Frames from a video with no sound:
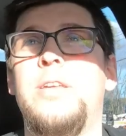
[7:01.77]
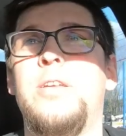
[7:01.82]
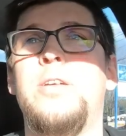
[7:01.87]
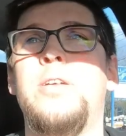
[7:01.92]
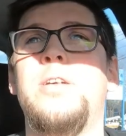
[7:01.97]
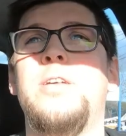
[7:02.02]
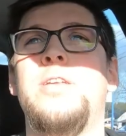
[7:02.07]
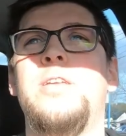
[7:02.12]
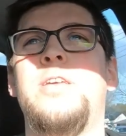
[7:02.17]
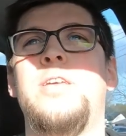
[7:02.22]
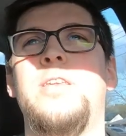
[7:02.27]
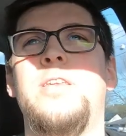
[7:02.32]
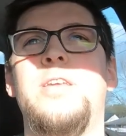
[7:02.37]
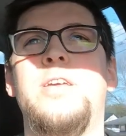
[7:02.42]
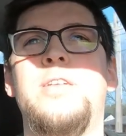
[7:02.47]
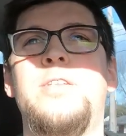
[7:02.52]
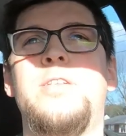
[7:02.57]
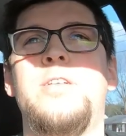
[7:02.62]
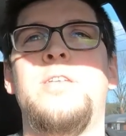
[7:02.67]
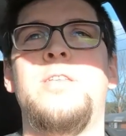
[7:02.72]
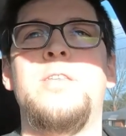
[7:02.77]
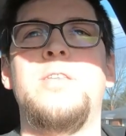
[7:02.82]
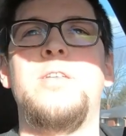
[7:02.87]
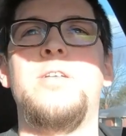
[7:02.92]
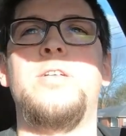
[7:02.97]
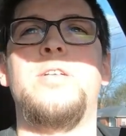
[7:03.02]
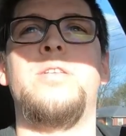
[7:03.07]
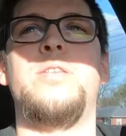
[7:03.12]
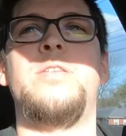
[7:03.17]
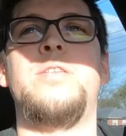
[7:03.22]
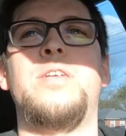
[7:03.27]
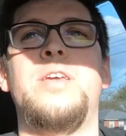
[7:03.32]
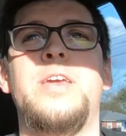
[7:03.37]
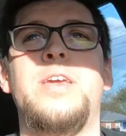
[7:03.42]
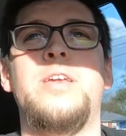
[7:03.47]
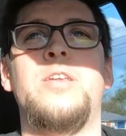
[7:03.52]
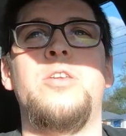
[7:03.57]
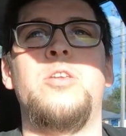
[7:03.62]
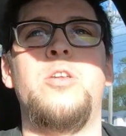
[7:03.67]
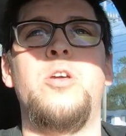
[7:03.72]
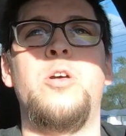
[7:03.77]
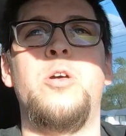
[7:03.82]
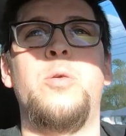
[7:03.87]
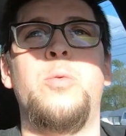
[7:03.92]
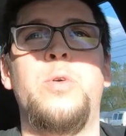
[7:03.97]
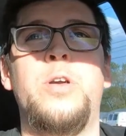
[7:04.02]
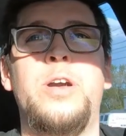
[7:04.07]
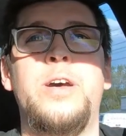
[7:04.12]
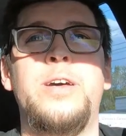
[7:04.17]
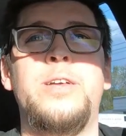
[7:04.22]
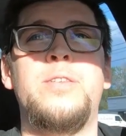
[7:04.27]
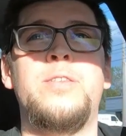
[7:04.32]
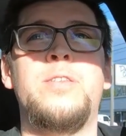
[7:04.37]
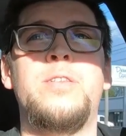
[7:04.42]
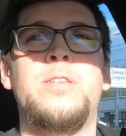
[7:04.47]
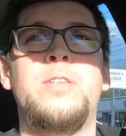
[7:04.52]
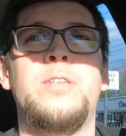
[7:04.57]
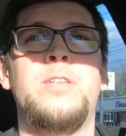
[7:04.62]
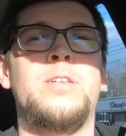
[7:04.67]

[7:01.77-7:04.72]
good condition. There is like no rust.